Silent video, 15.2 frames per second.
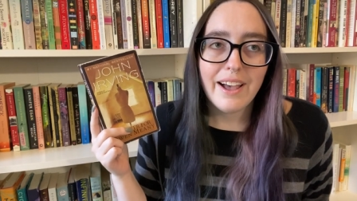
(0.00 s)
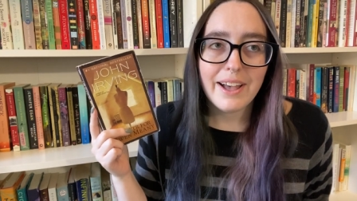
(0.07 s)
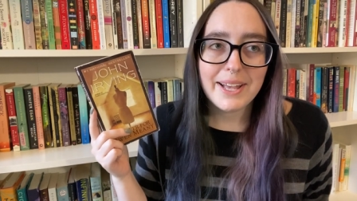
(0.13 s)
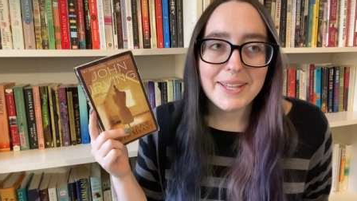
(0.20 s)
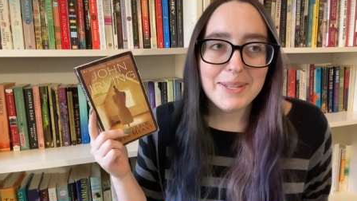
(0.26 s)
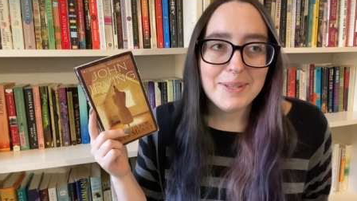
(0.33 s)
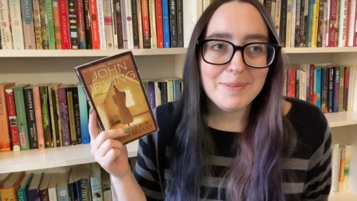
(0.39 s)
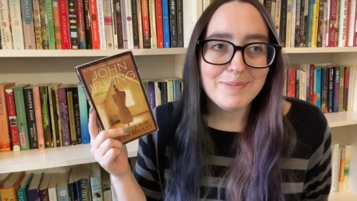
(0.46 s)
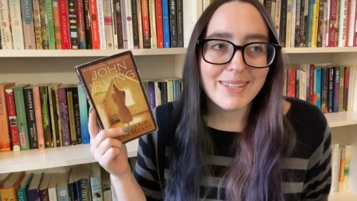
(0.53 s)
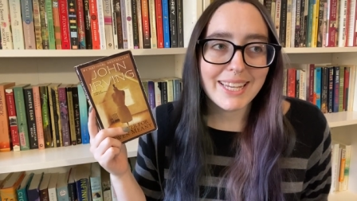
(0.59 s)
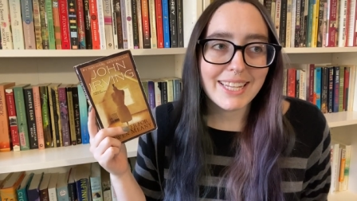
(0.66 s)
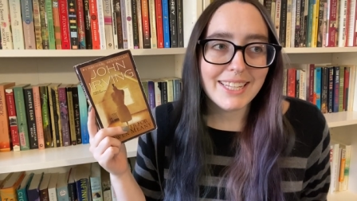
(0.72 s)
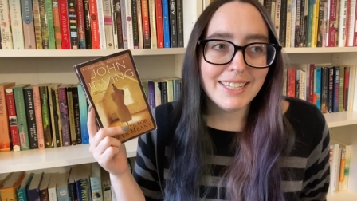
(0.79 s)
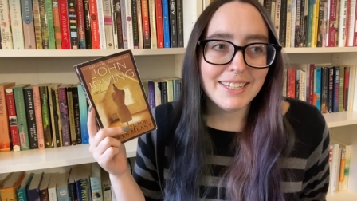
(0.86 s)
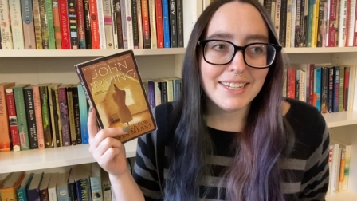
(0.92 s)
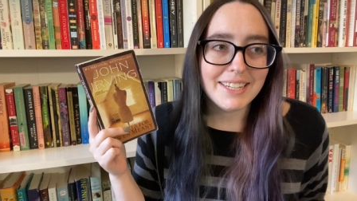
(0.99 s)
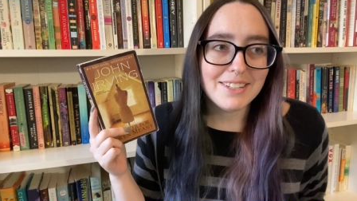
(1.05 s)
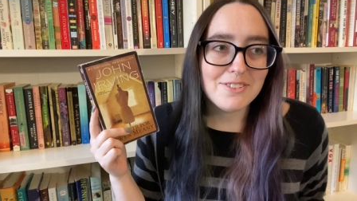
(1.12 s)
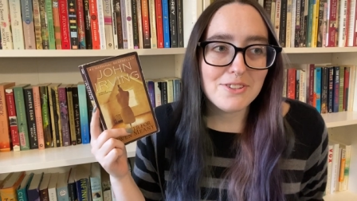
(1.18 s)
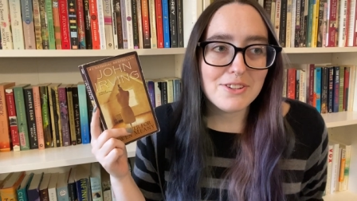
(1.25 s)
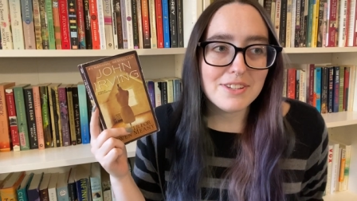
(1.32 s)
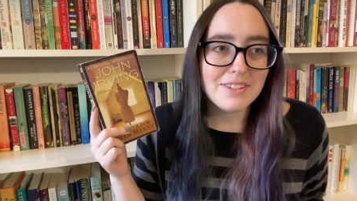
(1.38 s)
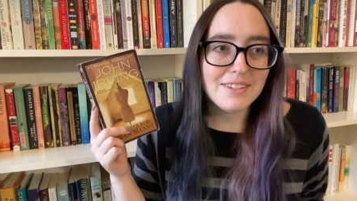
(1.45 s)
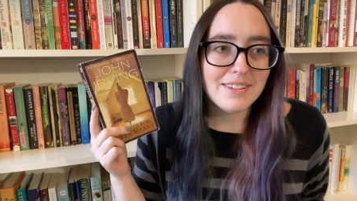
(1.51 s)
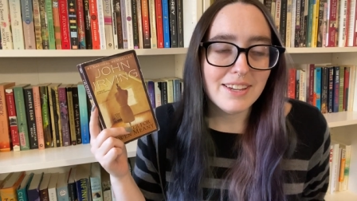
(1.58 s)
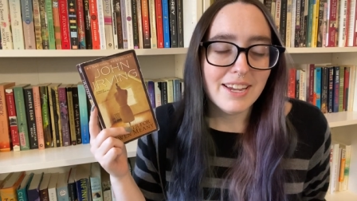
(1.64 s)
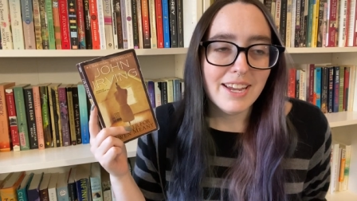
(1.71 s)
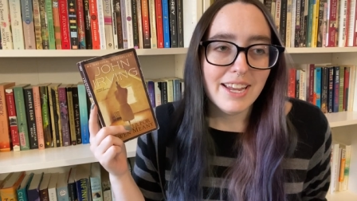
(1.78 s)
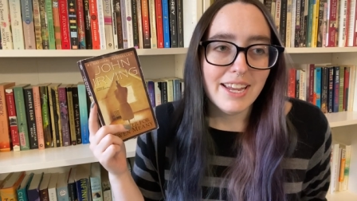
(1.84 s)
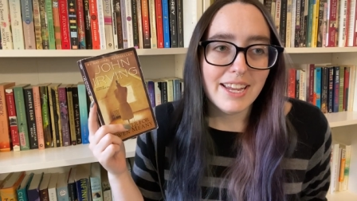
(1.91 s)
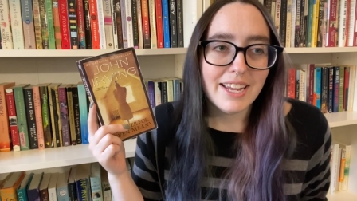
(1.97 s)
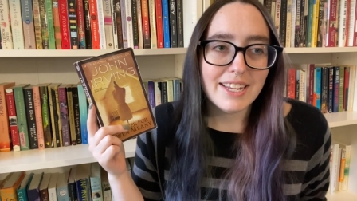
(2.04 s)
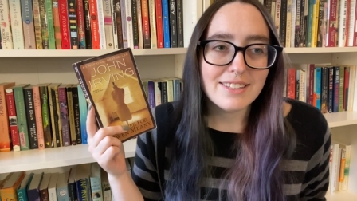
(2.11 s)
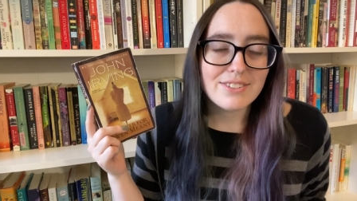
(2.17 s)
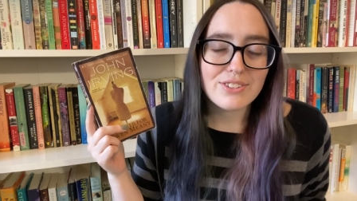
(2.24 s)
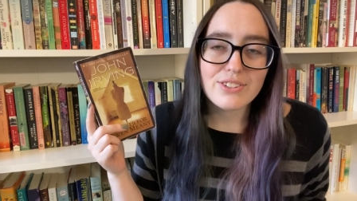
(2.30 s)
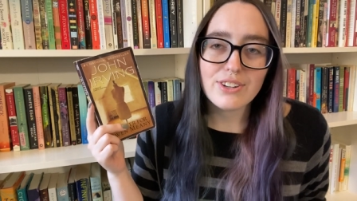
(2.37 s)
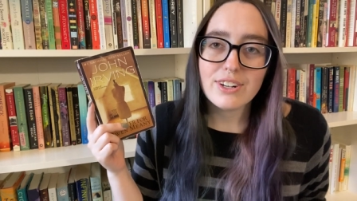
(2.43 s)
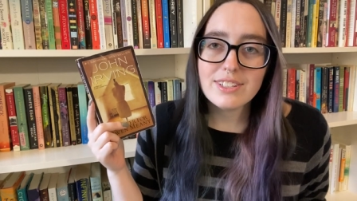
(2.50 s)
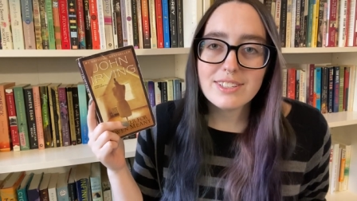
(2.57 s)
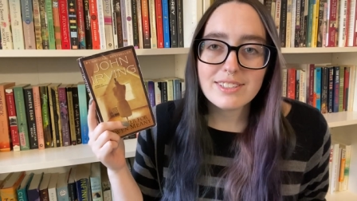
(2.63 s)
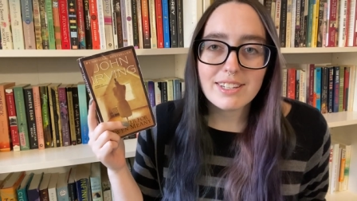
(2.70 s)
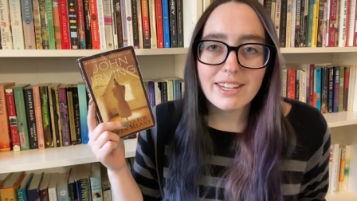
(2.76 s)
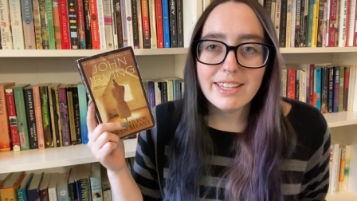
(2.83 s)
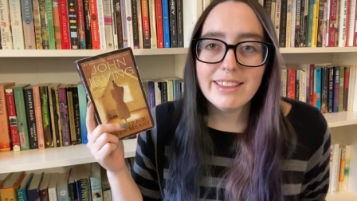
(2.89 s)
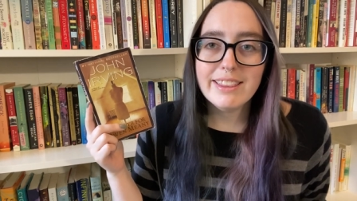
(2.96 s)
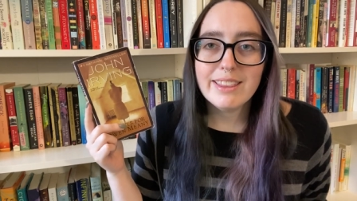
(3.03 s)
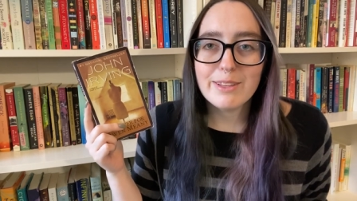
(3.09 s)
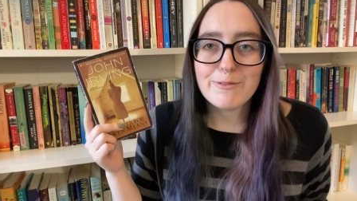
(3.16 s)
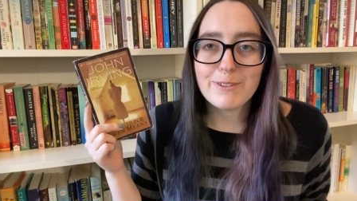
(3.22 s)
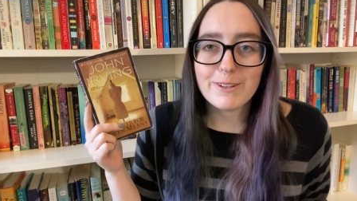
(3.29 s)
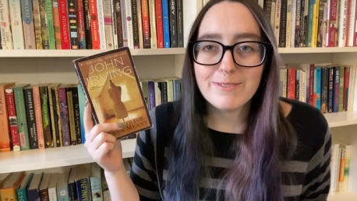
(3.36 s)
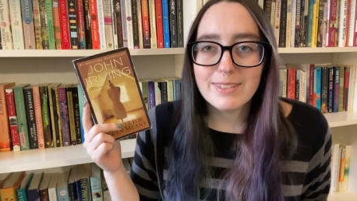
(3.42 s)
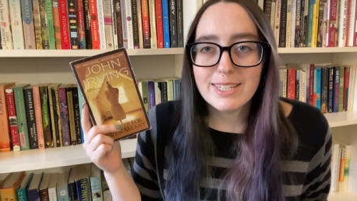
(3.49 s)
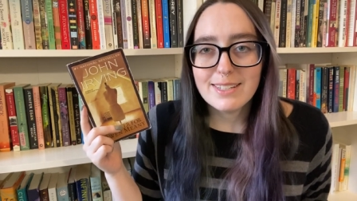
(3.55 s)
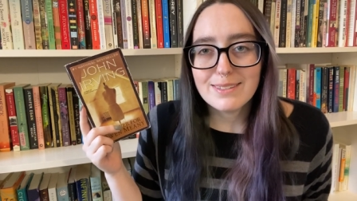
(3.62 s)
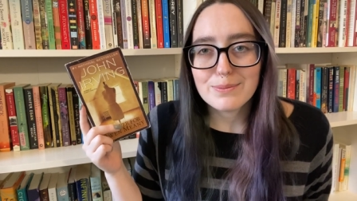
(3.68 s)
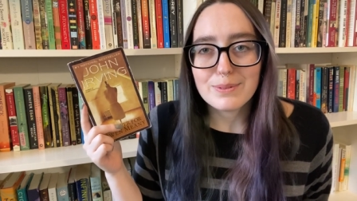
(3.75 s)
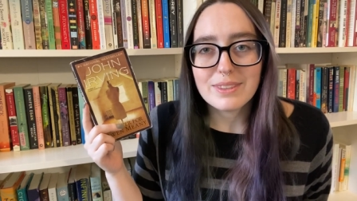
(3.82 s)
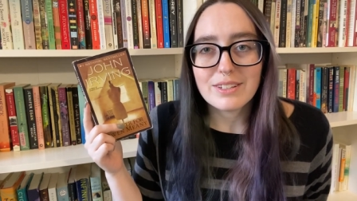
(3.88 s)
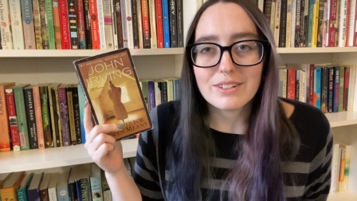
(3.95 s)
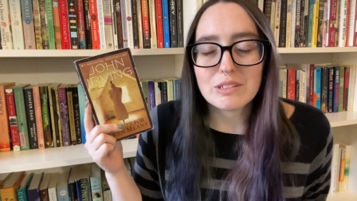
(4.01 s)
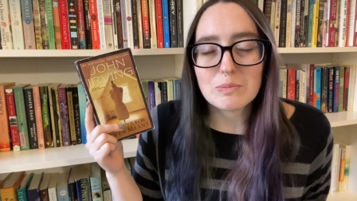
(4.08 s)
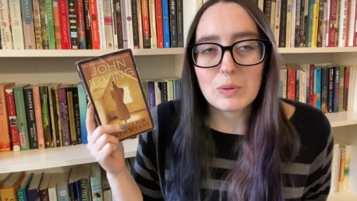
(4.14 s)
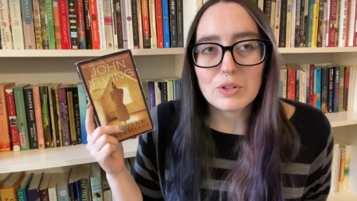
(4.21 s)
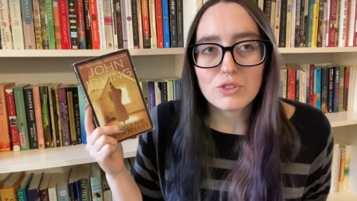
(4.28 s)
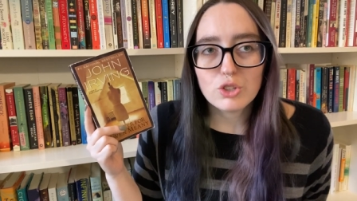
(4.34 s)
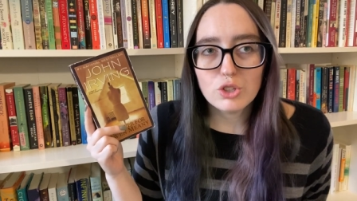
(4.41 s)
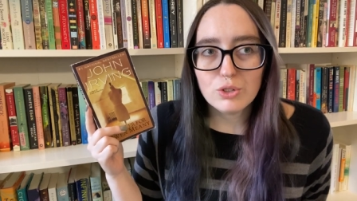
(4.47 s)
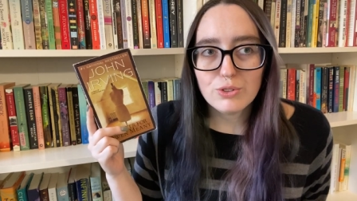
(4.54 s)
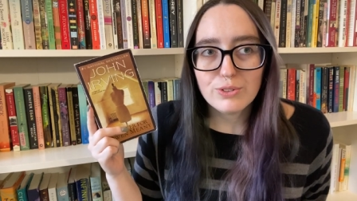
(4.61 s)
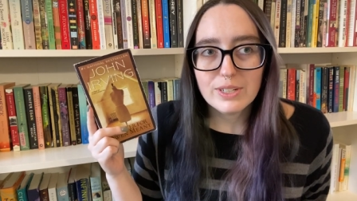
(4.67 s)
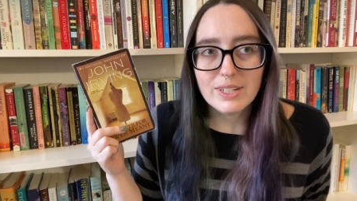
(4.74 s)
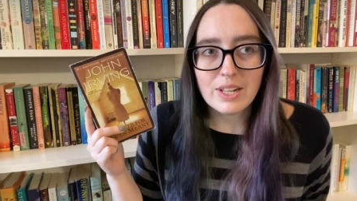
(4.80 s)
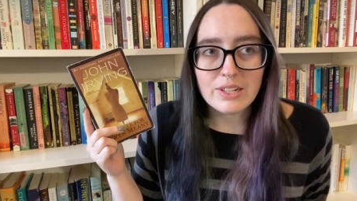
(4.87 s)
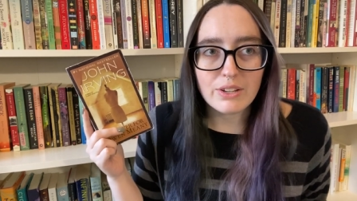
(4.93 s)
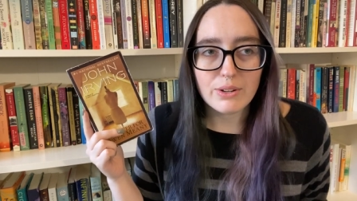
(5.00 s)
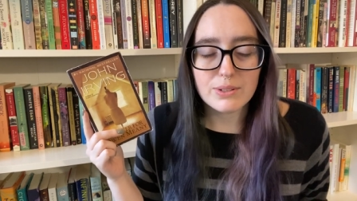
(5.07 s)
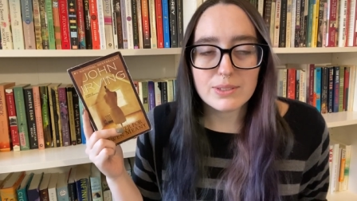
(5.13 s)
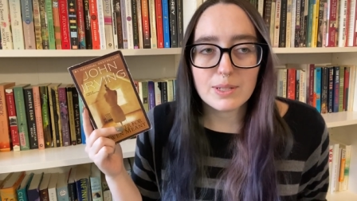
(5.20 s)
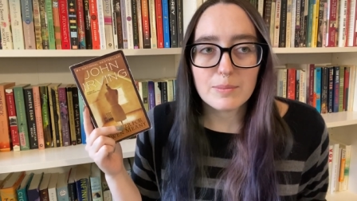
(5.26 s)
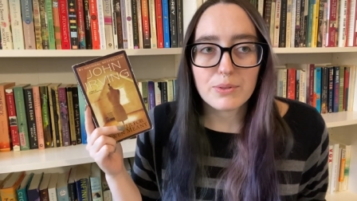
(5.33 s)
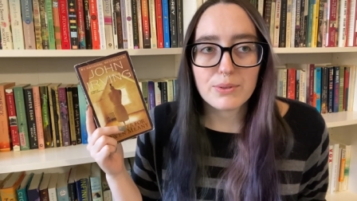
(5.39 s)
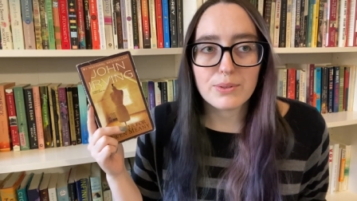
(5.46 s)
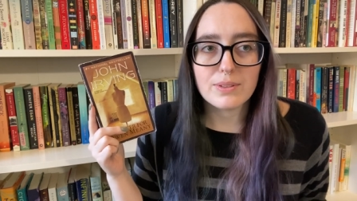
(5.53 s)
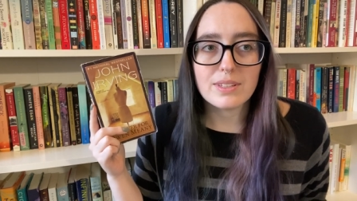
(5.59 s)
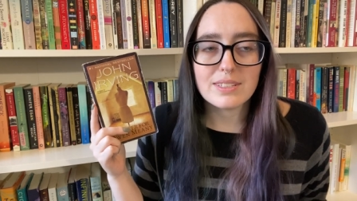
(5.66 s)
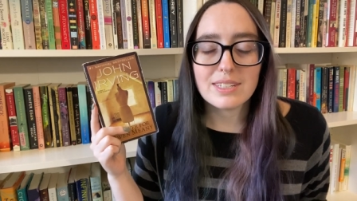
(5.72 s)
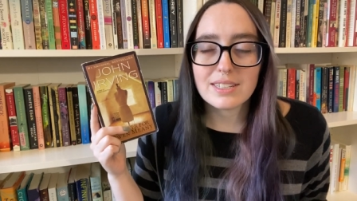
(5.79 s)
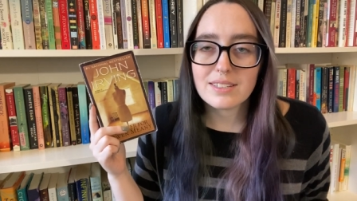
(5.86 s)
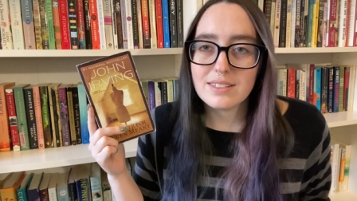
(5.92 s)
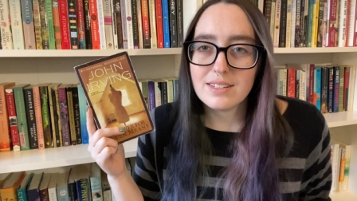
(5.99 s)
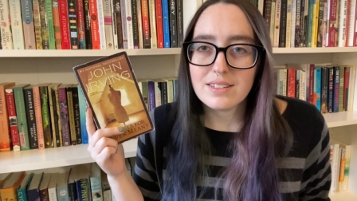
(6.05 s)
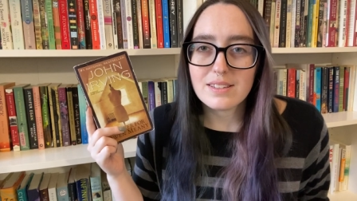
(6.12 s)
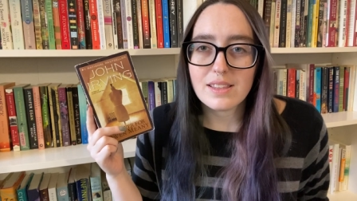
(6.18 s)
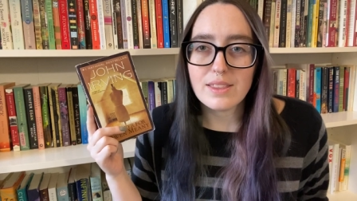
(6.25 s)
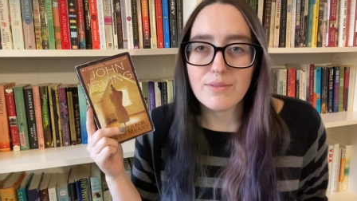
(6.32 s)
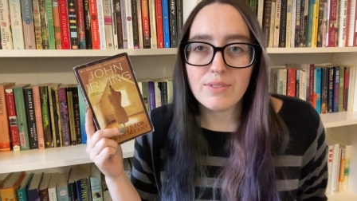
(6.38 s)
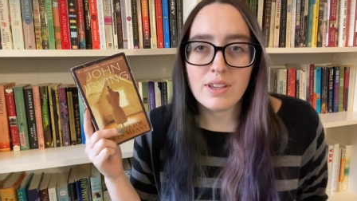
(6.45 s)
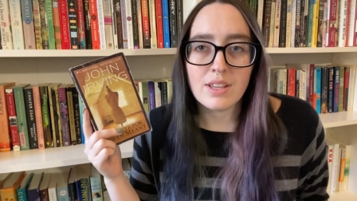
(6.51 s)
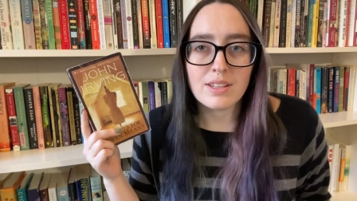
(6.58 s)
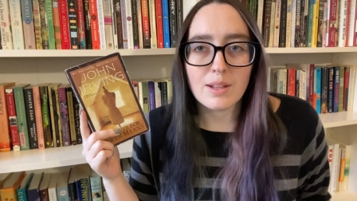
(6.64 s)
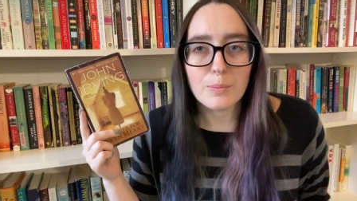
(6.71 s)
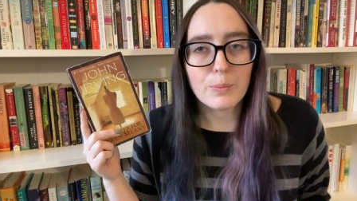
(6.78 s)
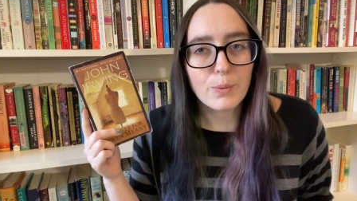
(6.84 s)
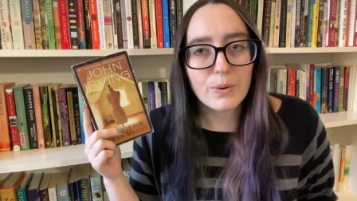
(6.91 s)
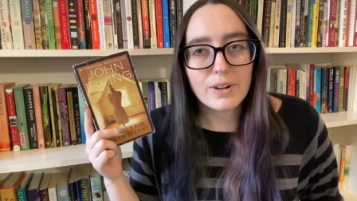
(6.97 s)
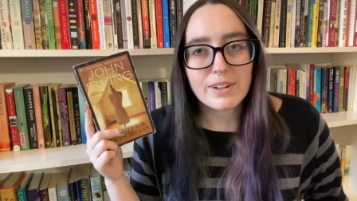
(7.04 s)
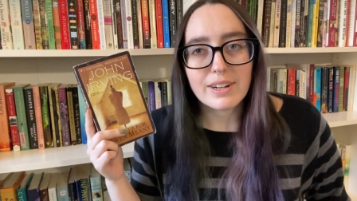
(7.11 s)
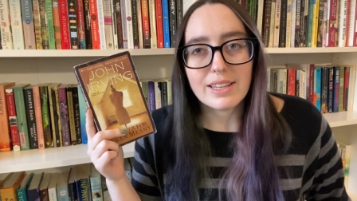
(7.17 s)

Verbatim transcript: Um, and it's just, it starts in the 50s when they're small children and goes up through the 60s and the Vietnam War,